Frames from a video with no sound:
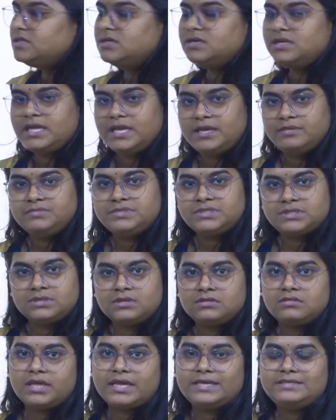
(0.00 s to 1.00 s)
the names,
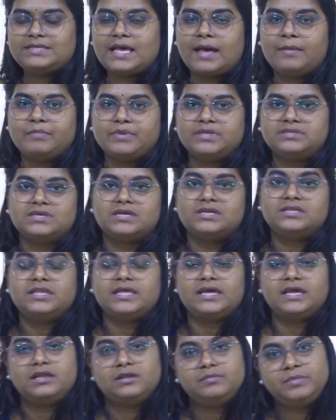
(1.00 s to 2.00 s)
the examples, and
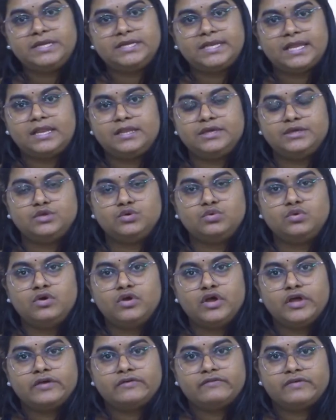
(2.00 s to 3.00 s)
they will be telling you
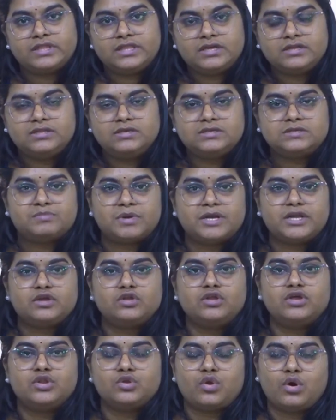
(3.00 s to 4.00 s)
whether this
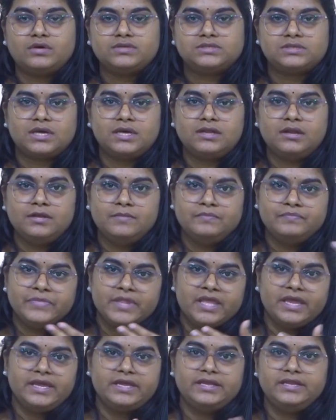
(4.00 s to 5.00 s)
particular rocks are
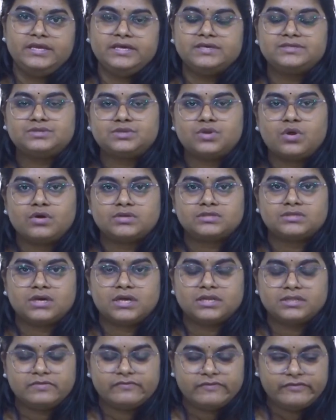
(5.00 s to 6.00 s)
igneous rocks
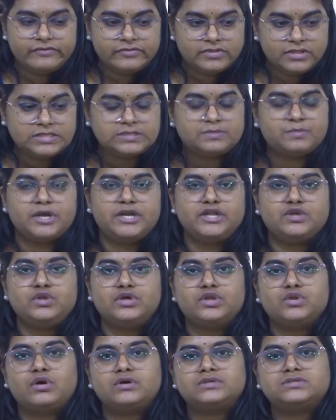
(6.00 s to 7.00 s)
or this
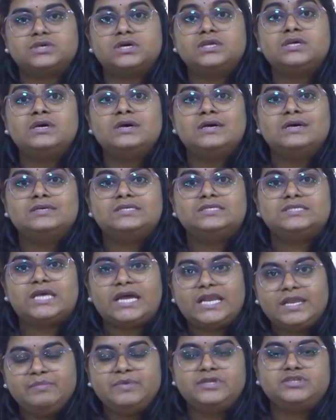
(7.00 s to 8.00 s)
particular rocks are
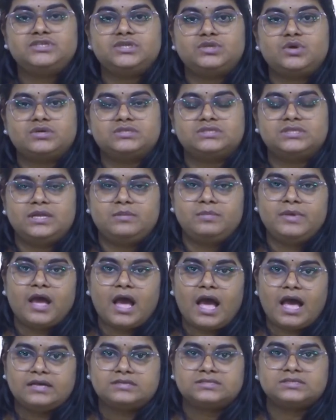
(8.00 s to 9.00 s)
sedimentary rocks. They'll be
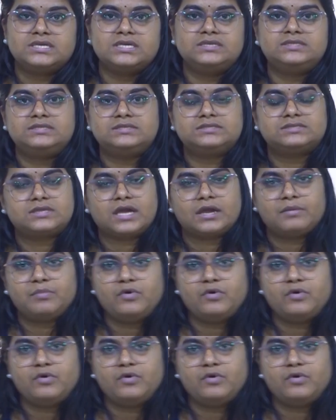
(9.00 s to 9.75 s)
asking this type